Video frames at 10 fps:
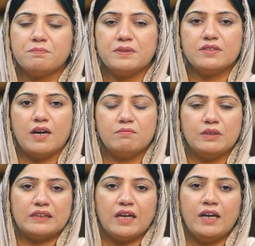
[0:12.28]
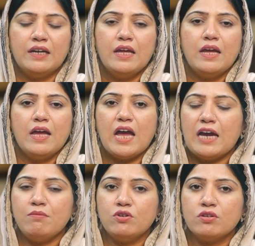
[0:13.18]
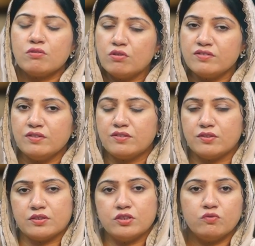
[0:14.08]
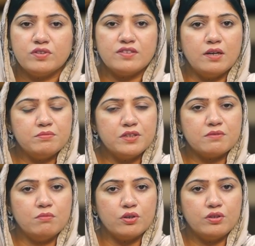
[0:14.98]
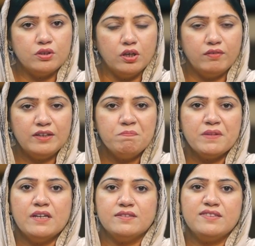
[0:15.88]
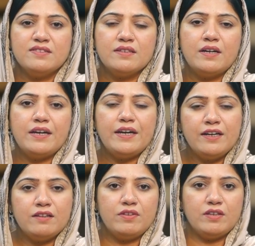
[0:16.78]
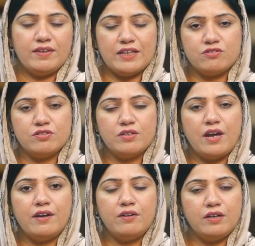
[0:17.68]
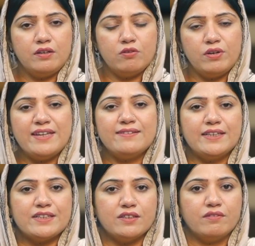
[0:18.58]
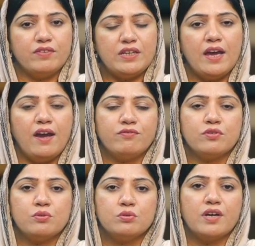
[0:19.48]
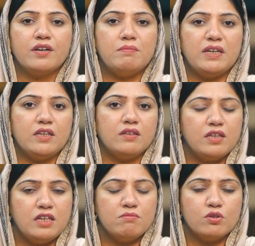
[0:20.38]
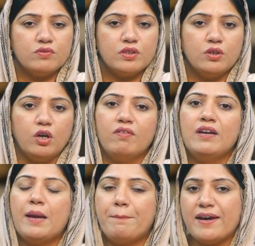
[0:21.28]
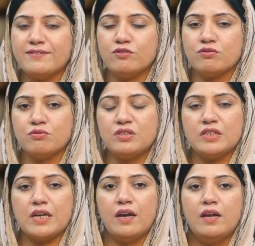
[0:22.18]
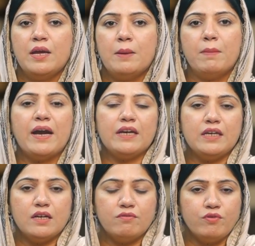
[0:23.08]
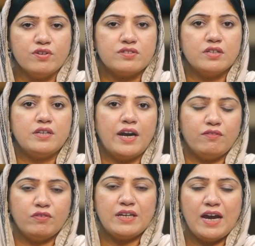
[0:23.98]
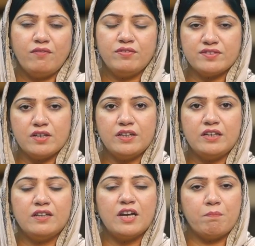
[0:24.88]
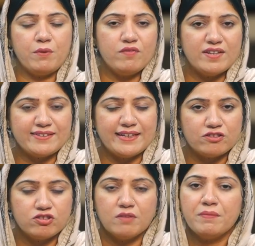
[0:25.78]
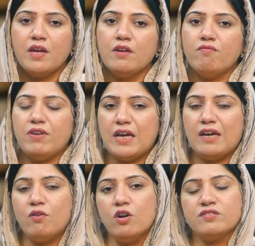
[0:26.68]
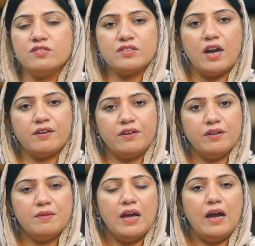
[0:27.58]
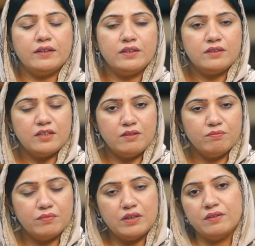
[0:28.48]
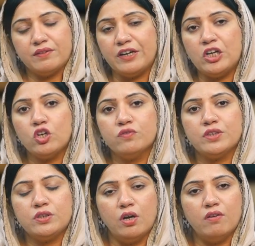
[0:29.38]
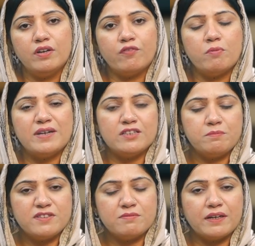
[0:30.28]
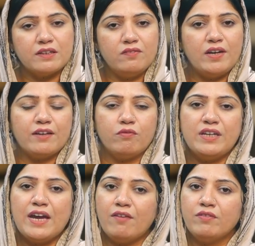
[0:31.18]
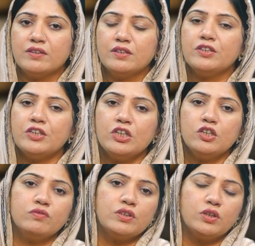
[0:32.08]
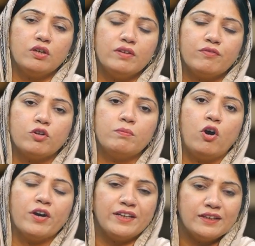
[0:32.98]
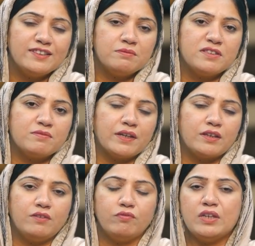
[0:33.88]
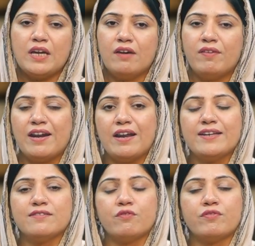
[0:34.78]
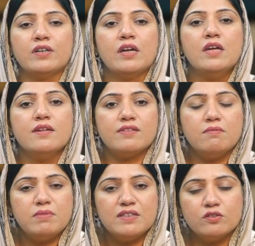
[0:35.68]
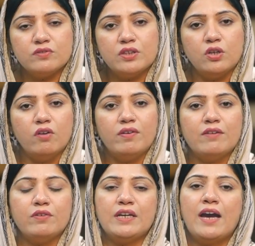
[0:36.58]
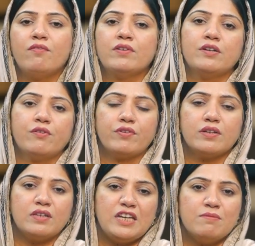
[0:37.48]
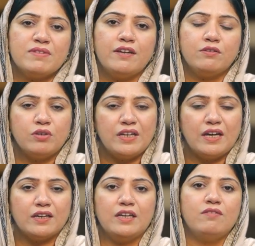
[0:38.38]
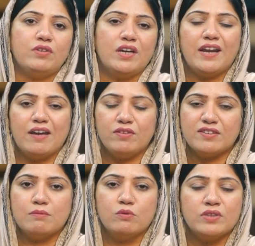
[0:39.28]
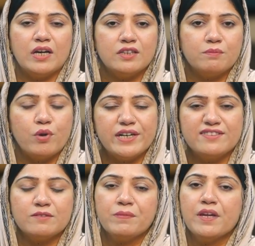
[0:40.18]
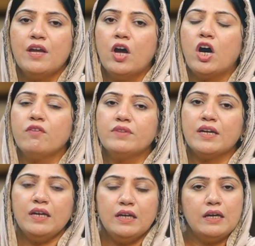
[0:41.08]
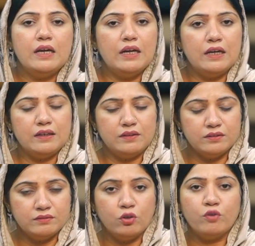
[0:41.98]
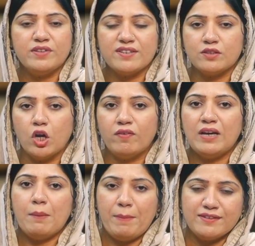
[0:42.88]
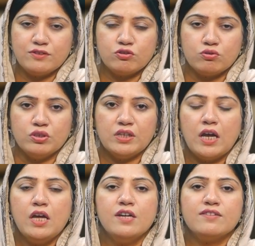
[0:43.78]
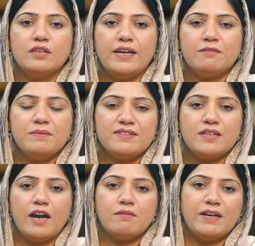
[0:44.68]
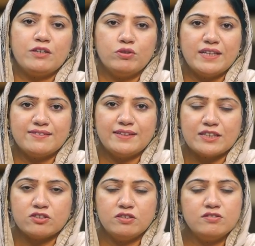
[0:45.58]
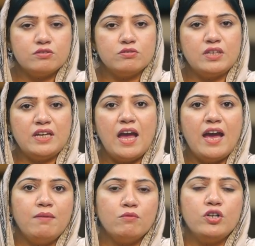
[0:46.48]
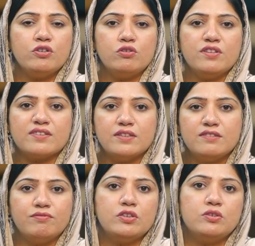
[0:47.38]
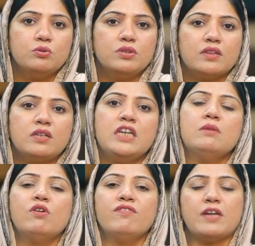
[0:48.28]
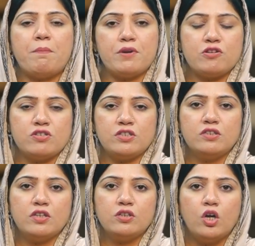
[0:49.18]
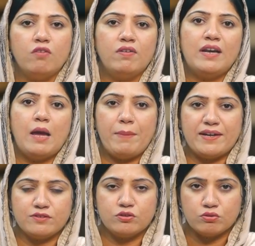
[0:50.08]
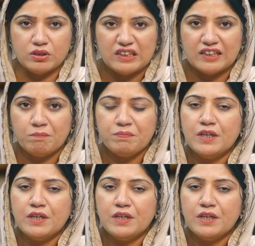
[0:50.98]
Punjab, Multan. I am your course instructor of the subject Modern Novel. This is our 8th week lecture, and in today's lecture we have to do the remaining themes of the novel A Passage to India by E.M. Forster that we have studied in our previous lecture. We have also started other reading of the novel from other perspective, like we have done the reading of the novel from an Orientalist perspective. We have analyzed different symbols of the novel, we have done different themes, and today again we are having some of the other points of the of this novel A Passage to India. So let me start my today's lecture. So today I am going to discuss with you the theme of separation in the novel A Passage to India.